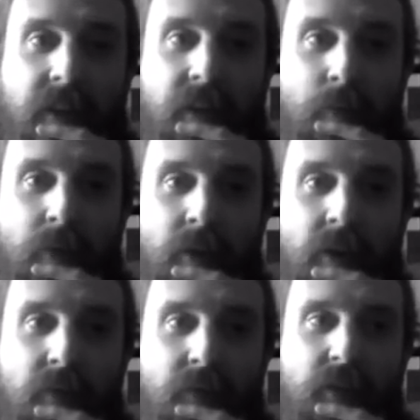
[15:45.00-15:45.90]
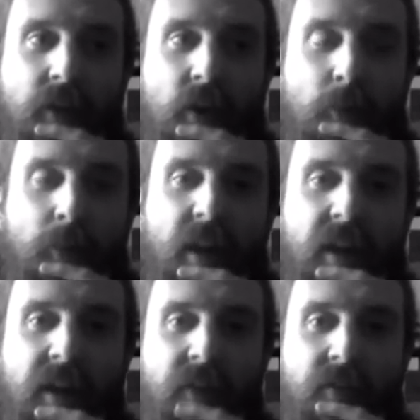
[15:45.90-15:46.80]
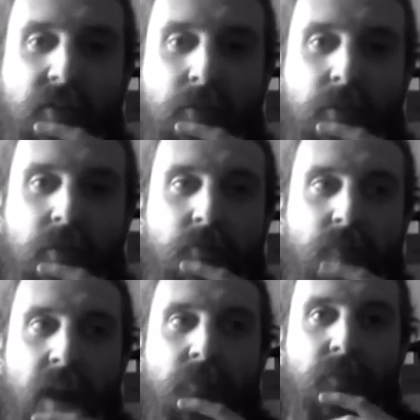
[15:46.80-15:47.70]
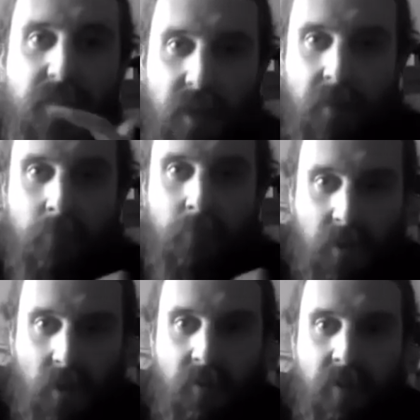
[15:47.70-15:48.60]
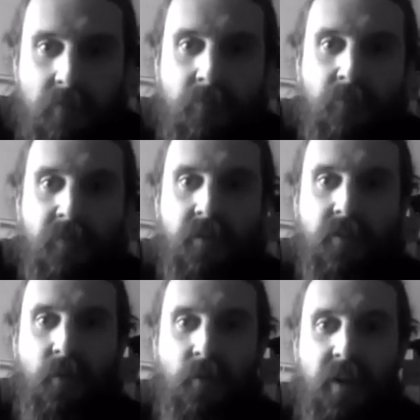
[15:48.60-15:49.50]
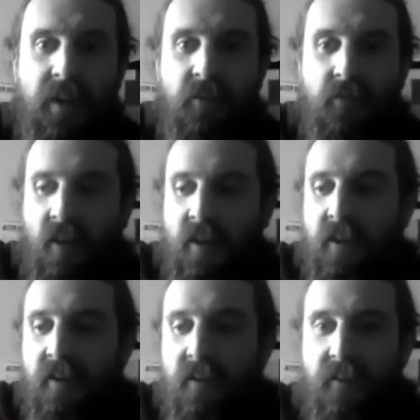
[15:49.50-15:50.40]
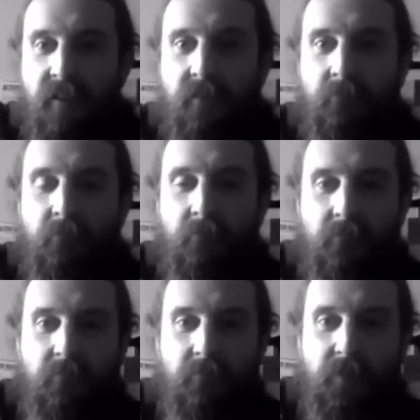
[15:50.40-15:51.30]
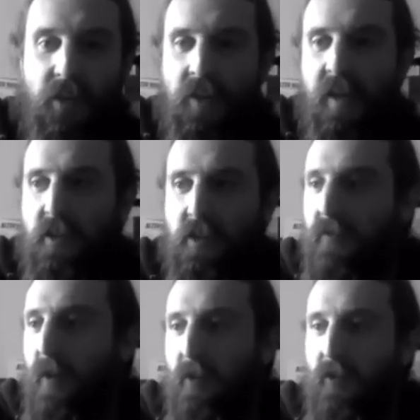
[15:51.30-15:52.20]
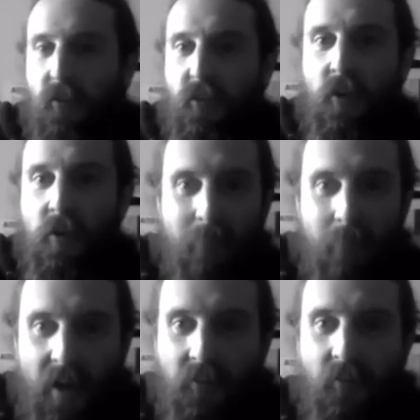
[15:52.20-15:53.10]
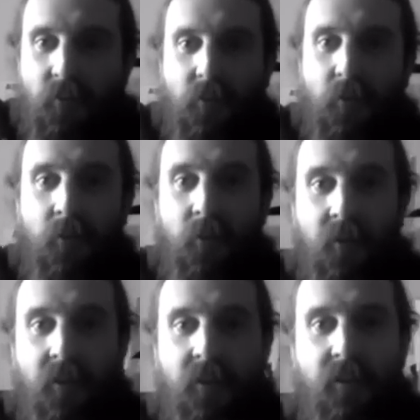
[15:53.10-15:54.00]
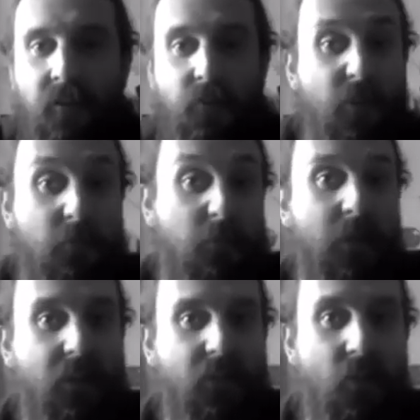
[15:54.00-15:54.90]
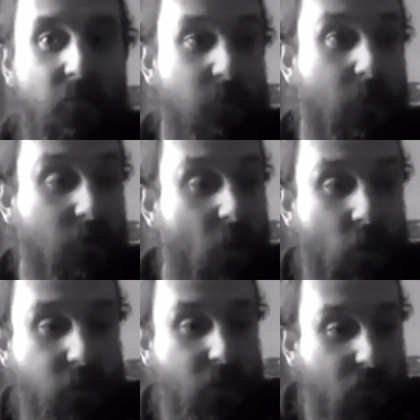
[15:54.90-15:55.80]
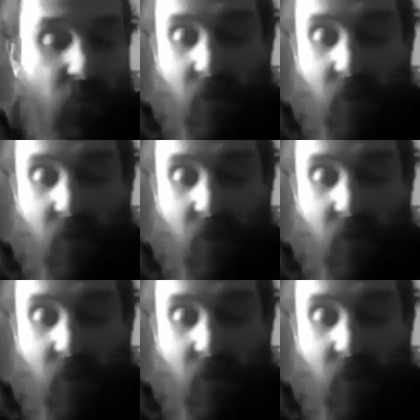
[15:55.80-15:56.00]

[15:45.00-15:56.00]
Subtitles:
we kind of started playing our instruments around the same time. So we even like turning each other on to certain bands, or like Chris was playing guitar as well. I was like, oh, check this